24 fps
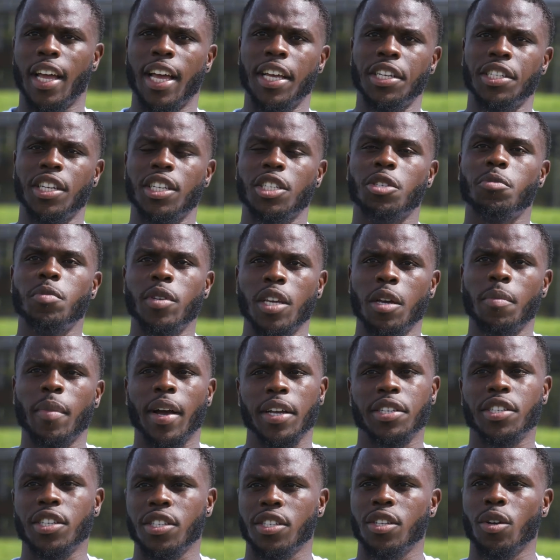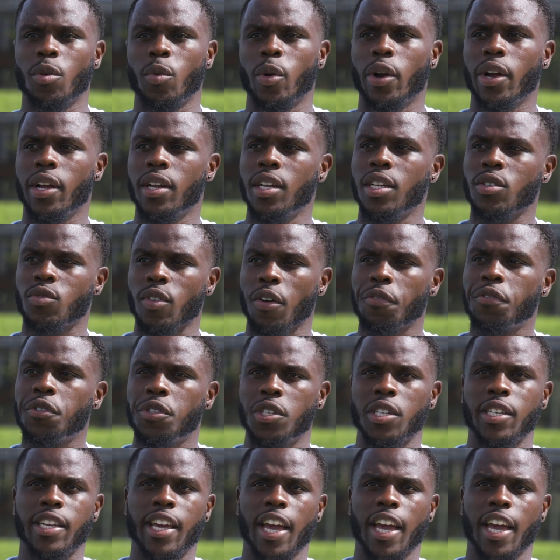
It's just me and my sister. We're in this refugee